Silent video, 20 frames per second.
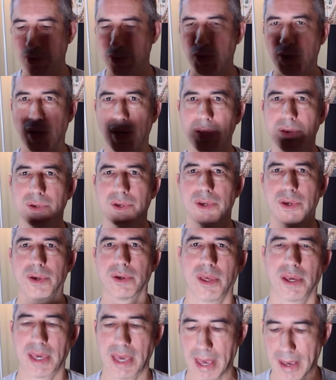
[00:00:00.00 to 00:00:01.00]
you change
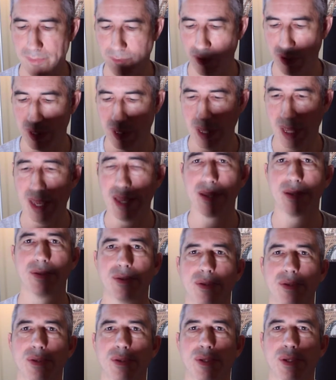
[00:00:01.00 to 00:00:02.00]
the camera
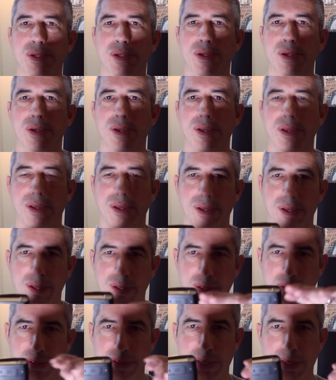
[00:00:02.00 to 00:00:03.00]
lens
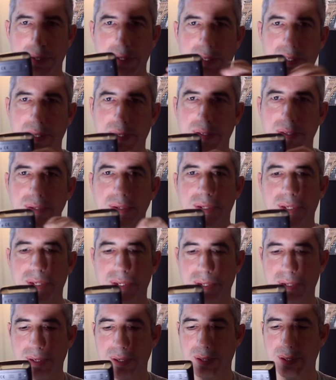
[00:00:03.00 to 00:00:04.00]

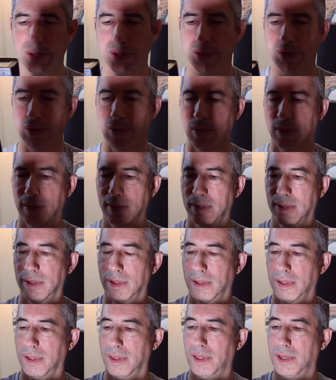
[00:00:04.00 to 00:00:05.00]
distance,
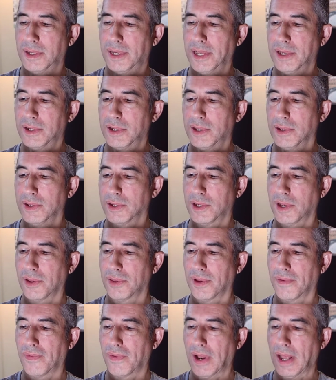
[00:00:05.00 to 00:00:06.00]
the distance on
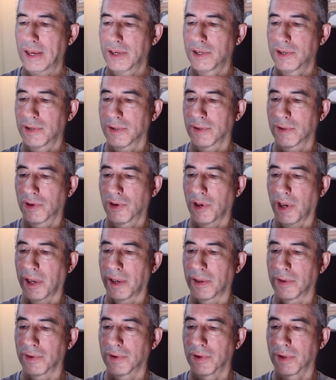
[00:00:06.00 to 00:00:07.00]
the Flash should
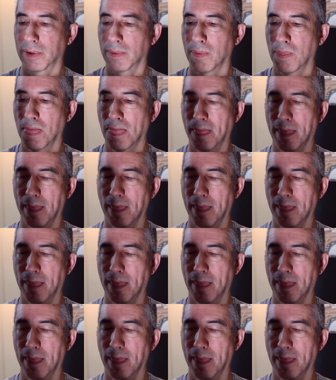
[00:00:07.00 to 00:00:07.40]
change.